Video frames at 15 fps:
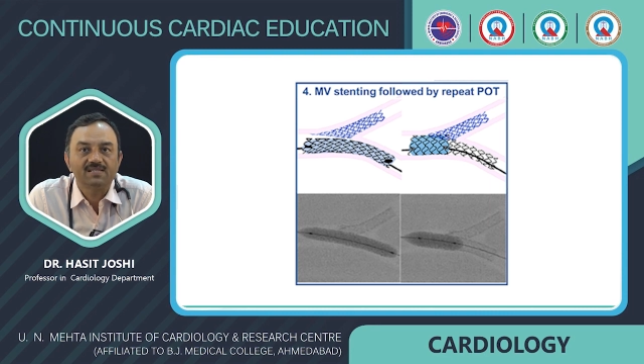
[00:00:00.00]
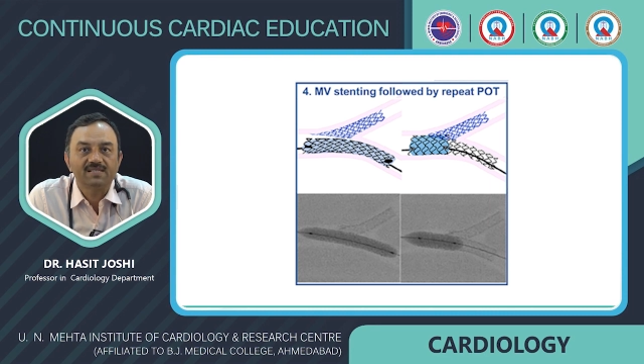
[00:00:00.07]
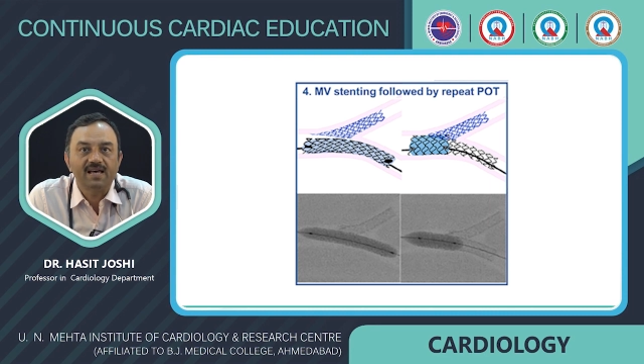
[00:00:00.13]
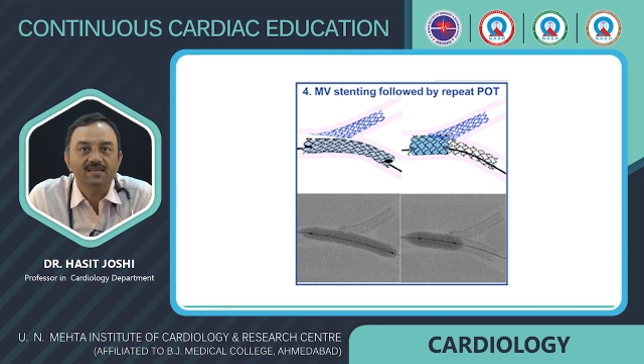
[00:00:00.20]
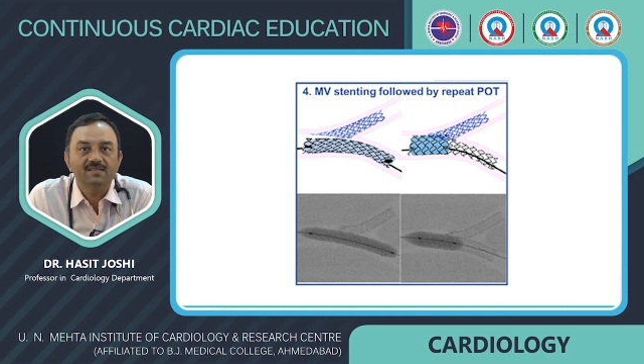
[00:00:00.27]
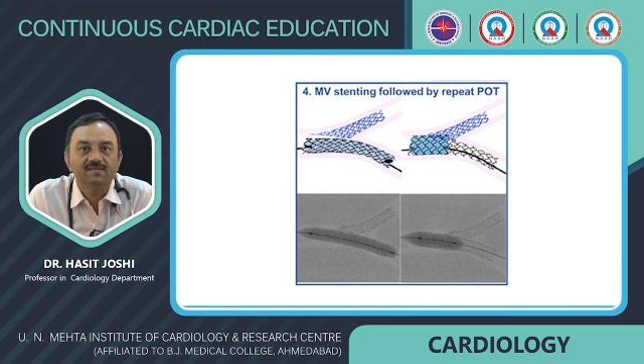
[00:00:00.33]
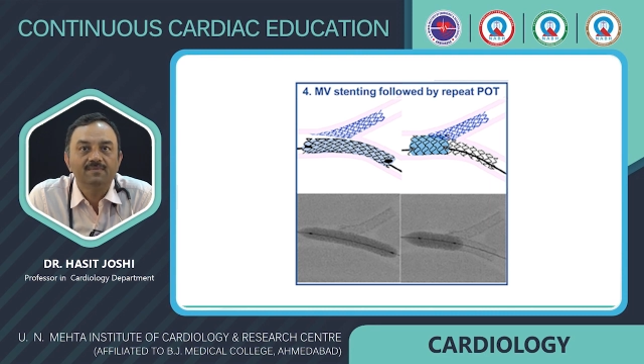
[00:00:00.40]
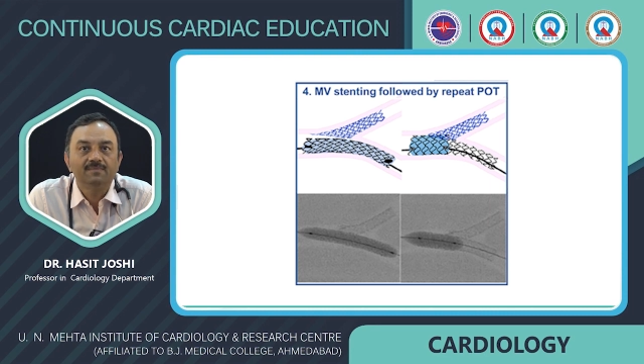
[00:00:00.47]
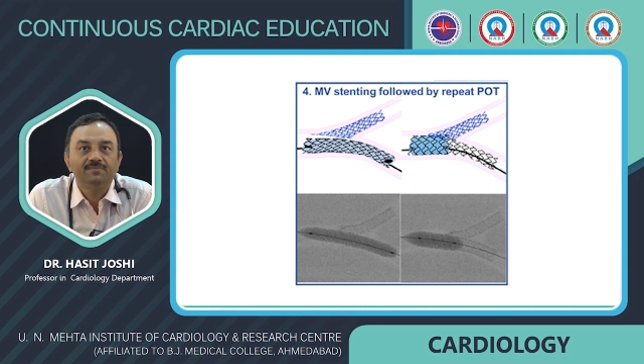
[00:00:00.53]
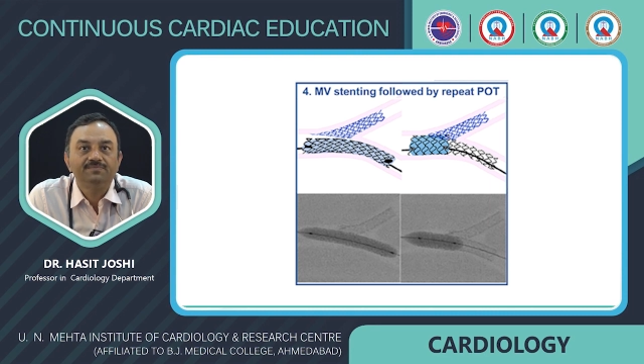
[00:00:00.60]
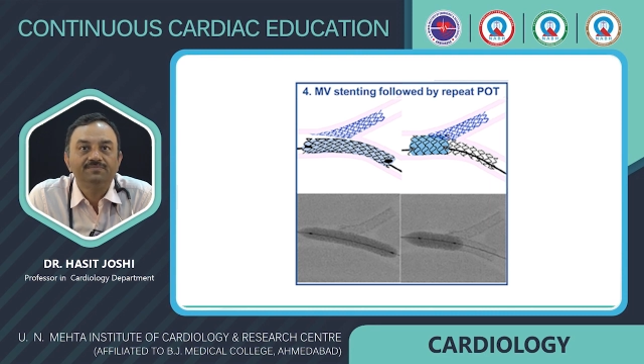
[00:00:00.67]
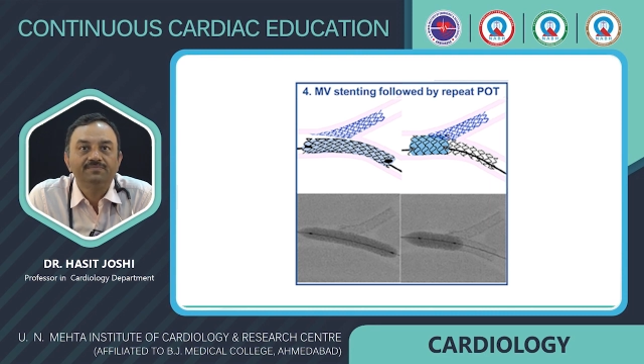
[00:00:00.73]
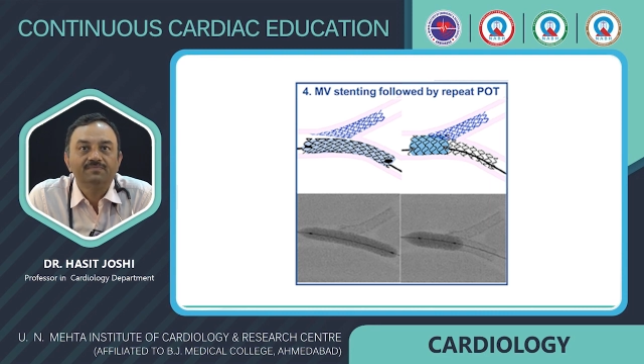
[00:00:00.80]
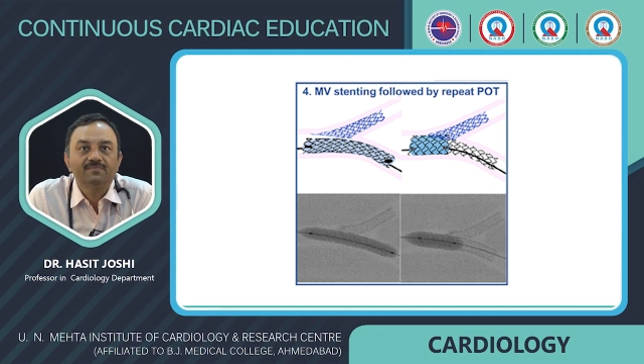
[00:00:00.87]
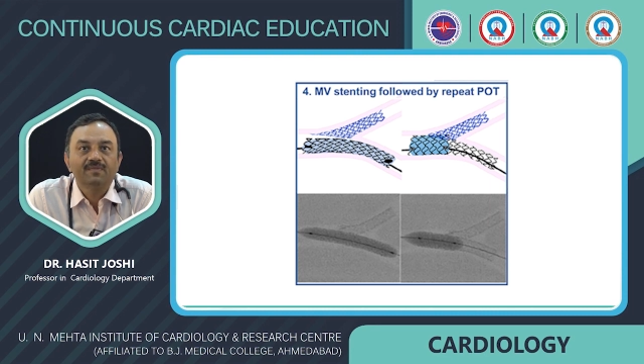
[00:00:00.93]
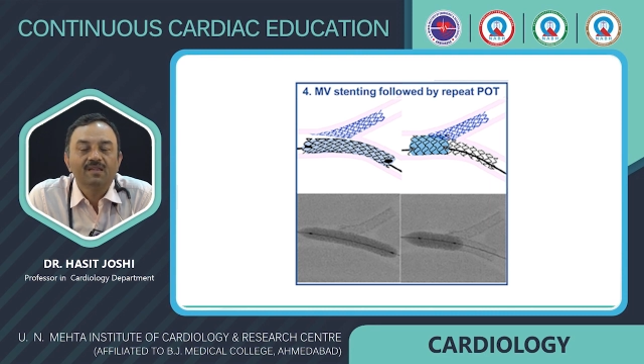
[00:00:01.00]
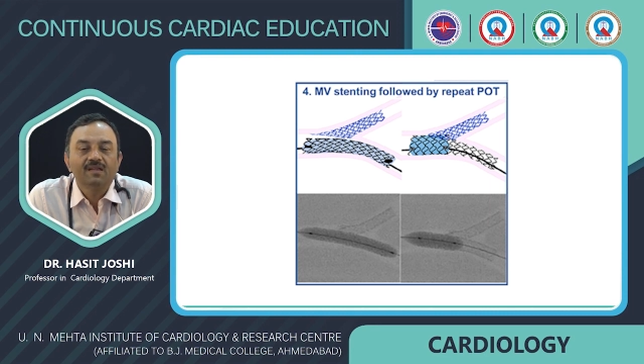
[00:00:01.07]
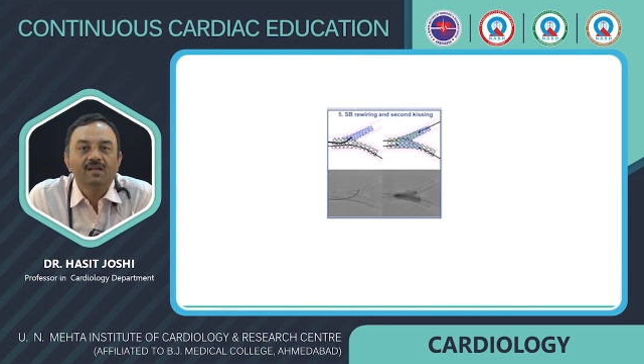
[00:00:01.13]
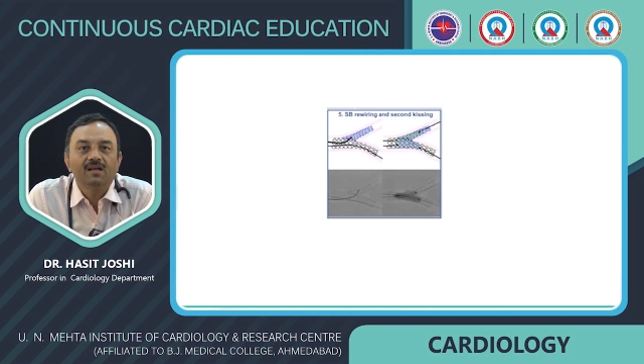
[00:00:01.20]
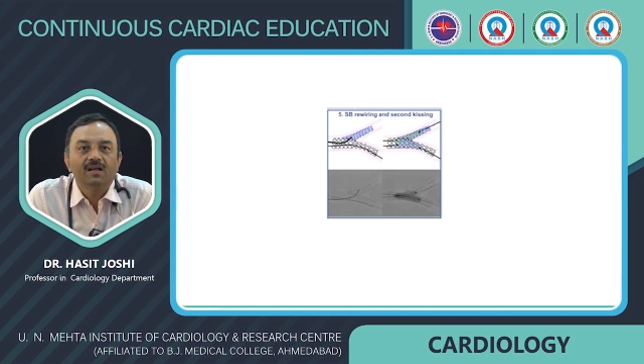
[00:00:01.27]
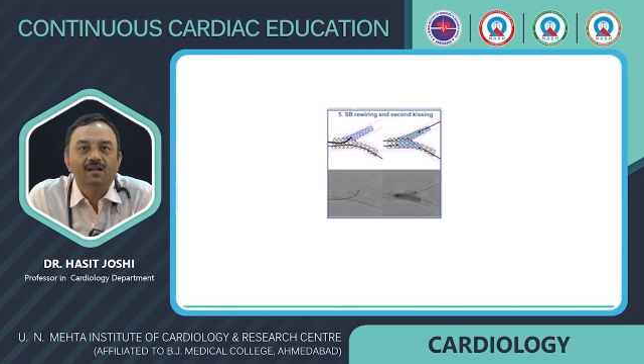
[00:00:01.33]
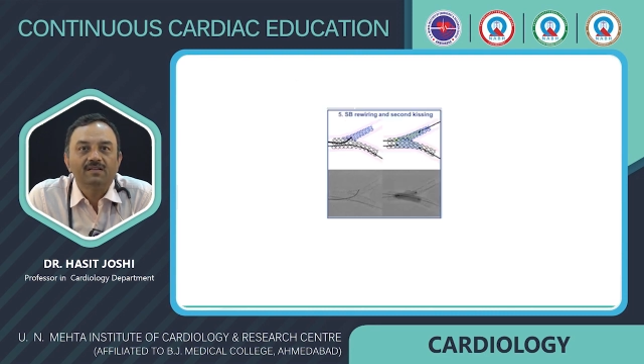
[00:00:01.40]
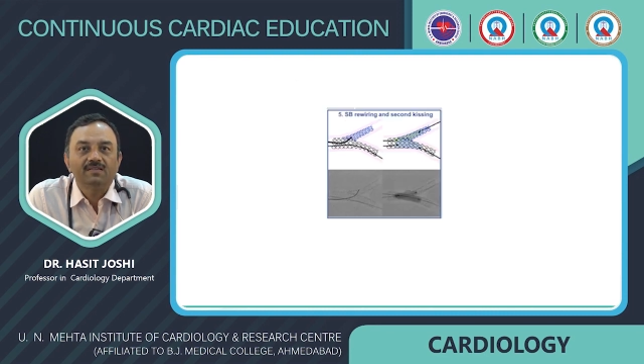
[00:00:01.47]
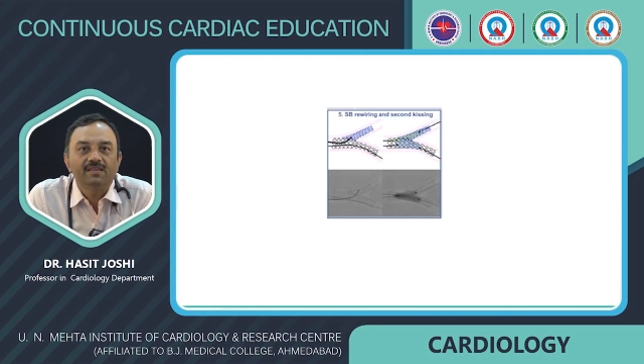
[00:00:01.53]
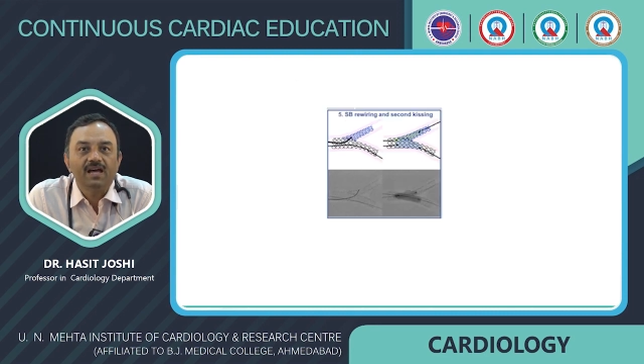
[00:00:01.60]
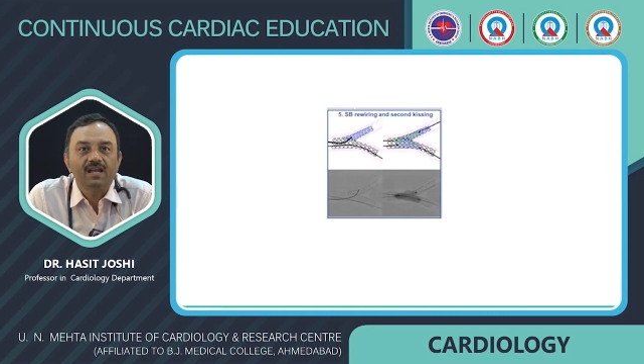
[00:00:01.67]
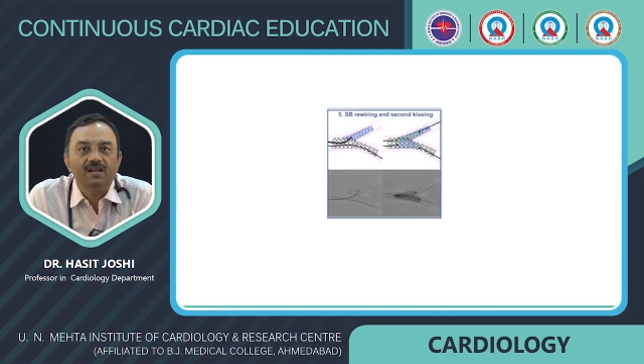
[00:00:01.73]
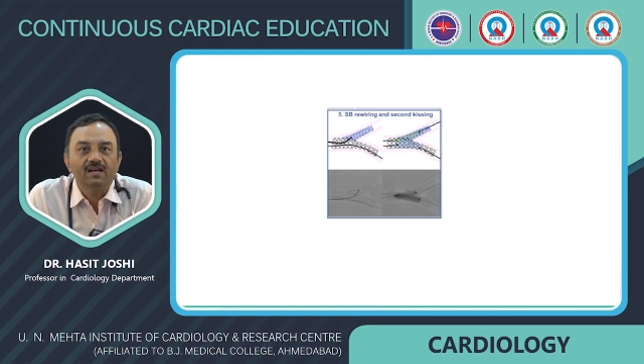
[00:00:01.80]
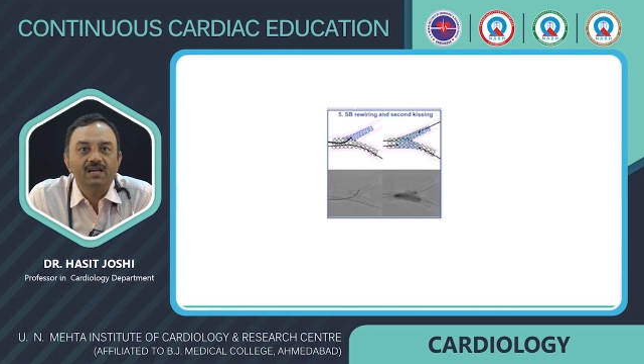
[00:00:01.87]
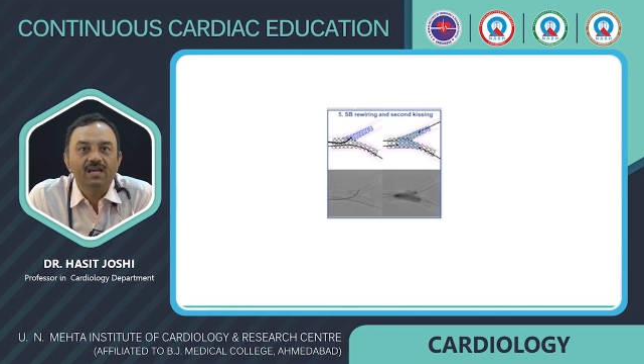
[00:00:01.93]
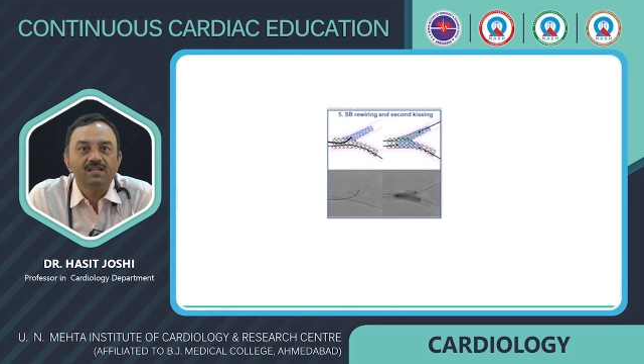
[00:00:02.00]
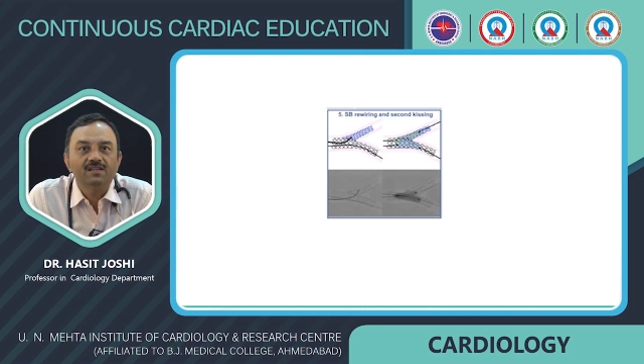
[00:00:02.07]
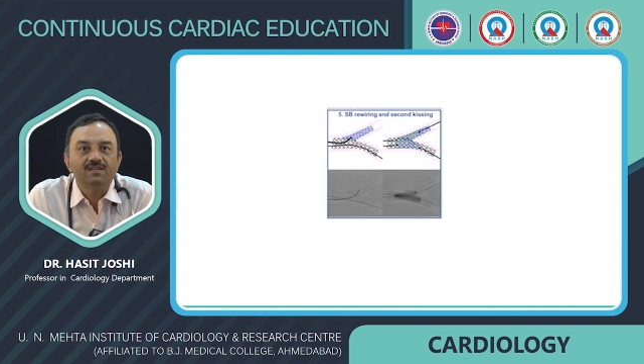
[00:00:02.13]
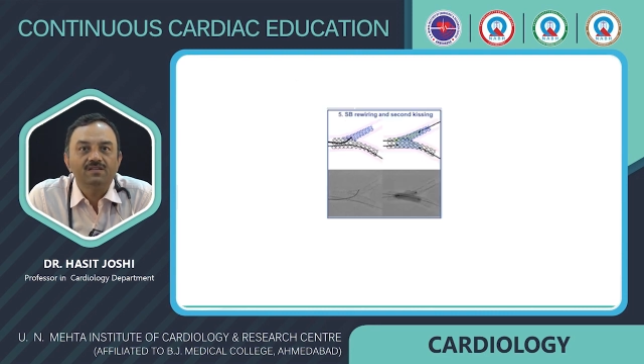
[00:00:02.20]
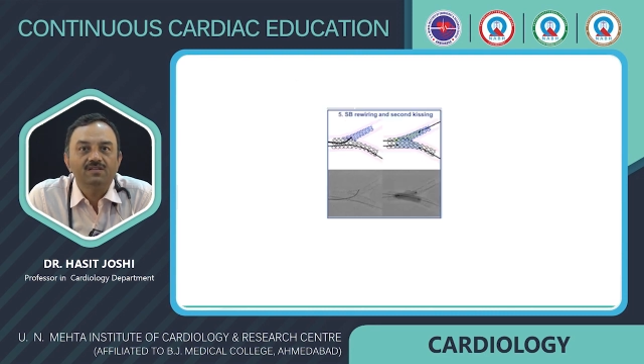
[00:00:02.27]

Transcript: size. Then again